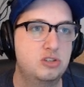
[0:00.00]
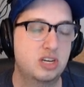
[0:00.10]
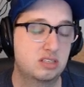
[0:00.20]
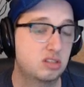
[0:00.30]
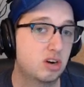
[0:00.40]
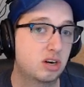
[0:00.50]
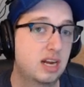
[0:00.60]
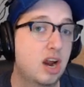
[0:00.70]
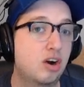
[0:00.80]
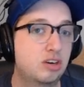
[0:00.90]
just their
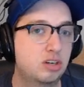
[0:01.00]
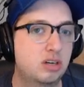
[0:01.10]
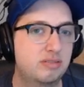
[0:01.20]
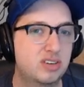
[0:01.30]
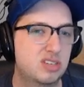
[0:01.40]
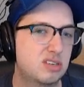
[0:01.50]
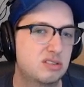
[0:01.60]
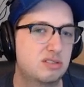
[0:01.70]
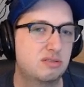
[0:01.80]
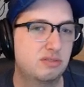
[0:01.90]
character
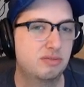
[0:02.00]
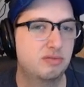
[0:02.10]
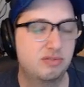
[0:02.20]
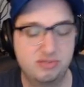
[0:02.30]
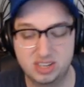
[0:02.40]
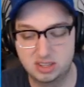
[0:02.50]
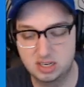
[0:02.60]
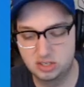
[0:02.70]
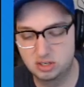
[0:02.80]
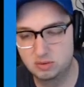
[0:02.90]
versus 5th
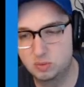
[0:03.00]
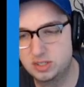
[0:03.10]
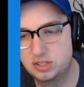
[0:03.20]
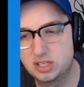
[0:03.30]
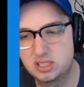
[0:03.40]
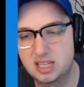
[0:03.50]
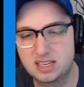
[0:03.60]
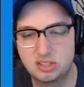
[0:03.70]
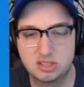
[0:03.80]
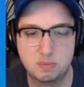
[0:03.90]
edition, which is
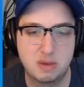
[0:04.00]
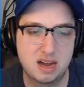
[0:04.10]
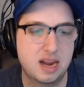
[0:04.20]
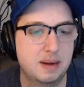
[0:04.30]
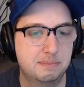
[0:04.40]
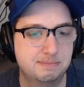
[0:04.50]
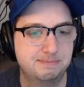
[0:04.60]
that's just my